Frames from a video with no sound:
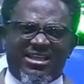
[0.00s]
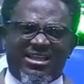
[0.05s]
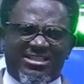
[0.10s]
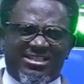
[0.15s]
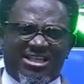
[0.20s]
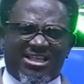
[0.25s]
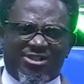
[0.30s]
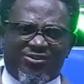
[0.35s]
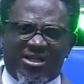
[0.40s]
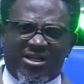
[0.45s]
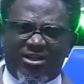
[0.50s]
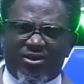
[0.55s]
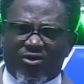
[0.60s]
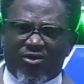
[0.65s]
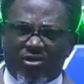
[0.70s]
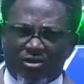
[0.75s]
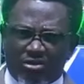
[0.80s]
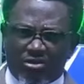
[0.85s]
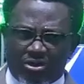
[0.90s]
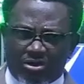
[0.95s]
age is actually
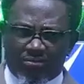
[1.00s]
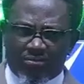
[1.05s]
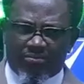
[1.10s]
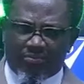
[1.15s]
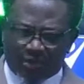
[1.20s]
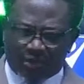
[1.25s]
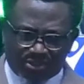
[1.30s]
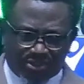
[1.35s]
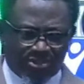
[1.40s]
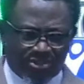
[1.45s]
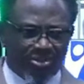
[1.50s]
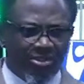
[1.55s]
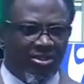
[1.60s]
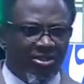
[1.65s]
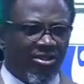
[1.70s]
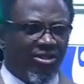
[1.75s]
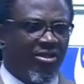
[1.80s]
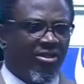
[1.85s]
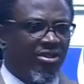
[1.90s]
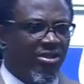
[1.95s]
wrong, but
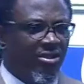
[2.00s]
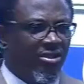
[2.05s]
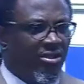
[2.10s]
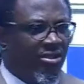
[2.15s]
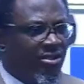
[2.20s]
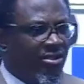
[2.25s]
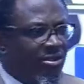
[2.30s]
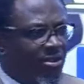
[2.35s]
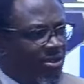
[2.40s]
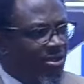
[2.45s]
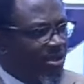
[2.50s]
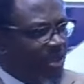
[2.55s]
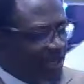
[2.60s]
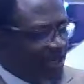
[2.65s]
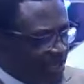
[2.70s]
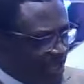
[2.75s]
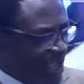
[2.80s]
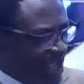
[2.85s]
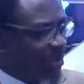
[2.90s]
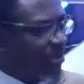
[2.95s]

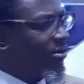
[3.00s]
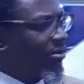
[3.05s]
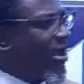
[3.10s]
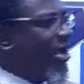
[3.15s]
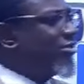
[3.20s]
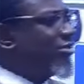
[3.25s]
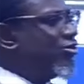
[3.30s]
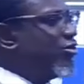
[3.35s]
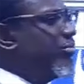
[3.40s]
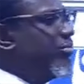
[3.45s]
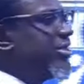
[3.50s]
anyhow, how do you